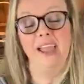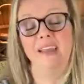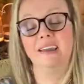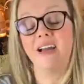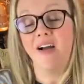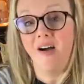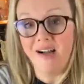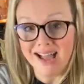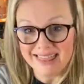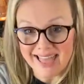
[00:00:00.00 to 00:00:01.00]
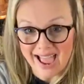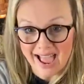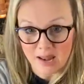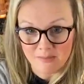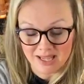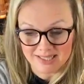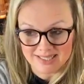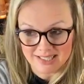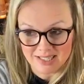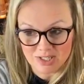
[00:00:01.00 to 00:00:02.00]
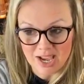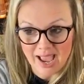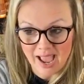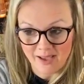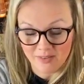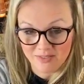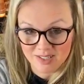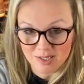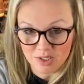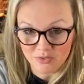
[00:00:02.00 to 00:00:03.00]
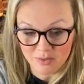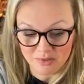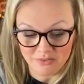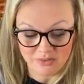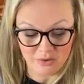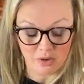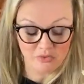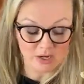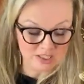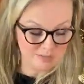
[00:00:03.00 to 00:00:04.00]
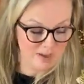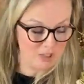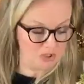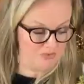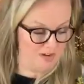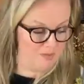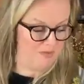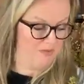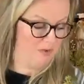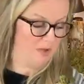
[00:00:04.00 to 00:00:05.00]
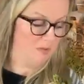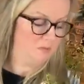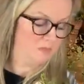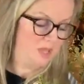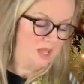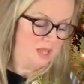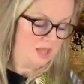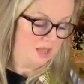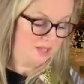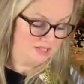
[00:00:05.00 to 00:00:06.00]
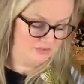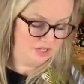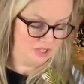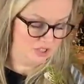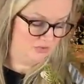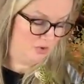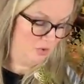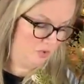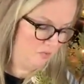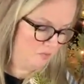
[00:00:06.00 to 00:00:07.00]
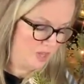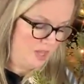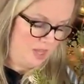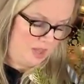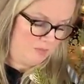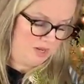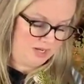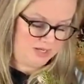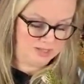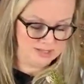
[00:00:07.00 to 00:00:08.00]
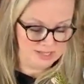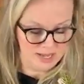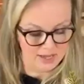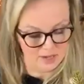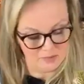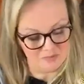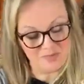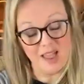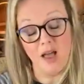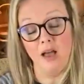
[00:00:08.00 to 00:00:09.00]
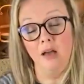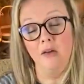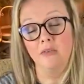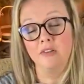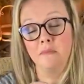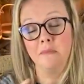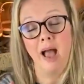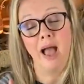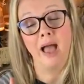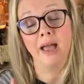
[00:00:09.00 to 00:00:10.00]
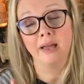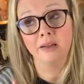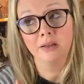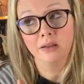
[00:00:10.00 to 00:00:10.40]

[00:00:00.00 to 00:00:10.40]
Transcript: and on that message, I have a vintage family photo, a very special family photo. It's a vintage photo, but it is of my